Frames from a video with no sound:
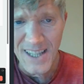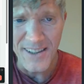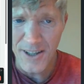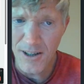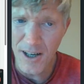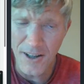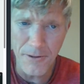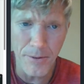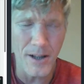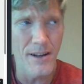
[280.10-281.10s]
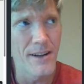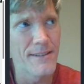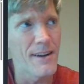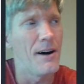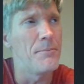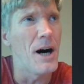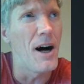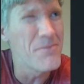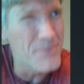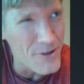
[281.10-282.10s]
There are other plugins.
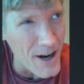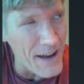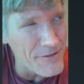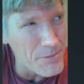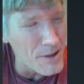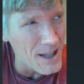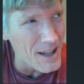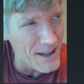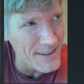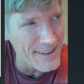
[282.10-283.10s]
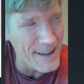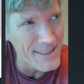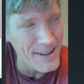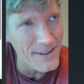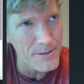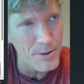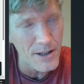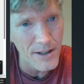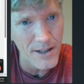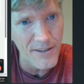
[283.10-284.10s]
Updraft Plus, I think, is a
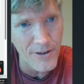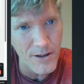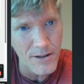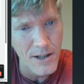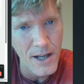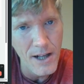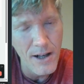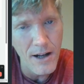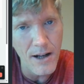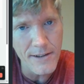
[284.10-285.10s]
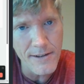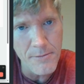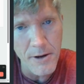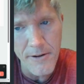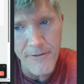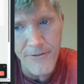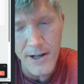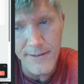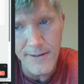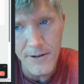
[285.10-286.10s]
plugin I've heard some of my
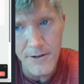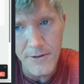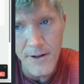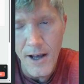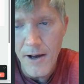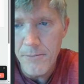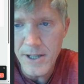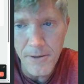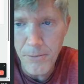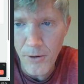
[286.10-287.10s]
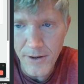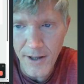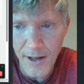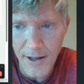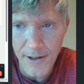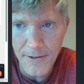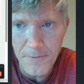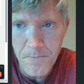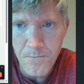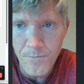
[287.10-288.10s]
friends use. But the important thing
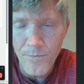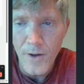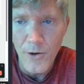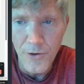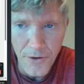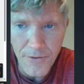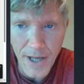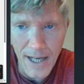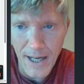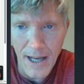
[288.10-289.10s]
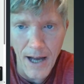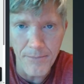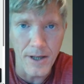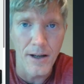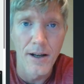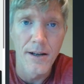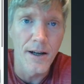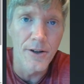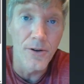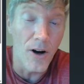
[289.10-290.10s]
is you've got a copy.
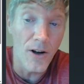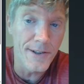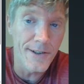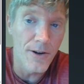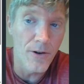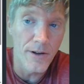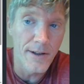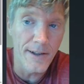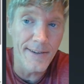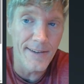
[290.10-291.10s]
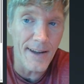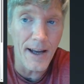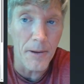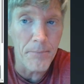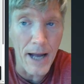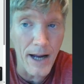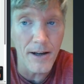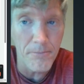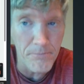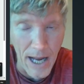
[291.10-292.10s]
Now you also, this is like a
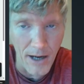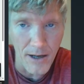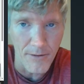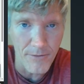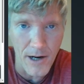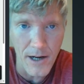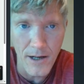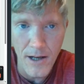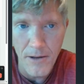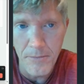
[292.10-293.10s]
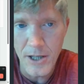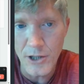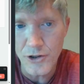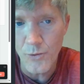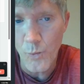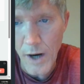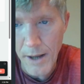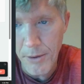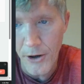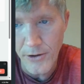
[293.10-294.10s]
backup, right? Because your
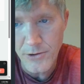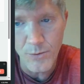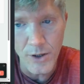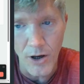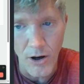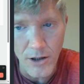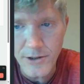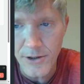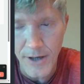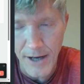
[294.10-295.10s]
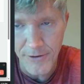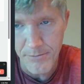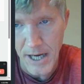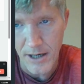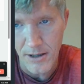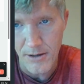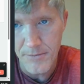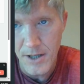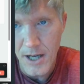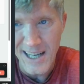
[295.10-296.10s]
web host would also have a backup.
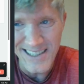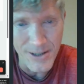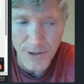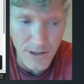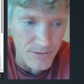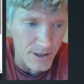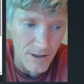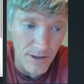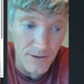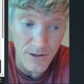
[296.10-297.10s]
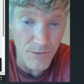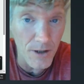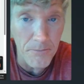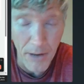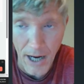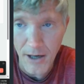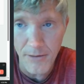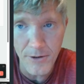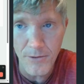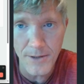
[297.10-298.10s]
And so what you want to do is you want to back
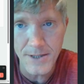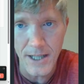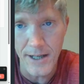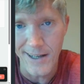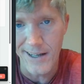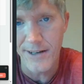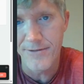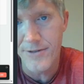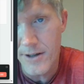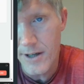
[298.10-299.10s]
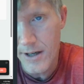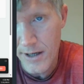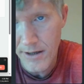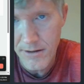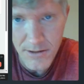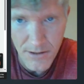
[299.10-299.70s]
up your website every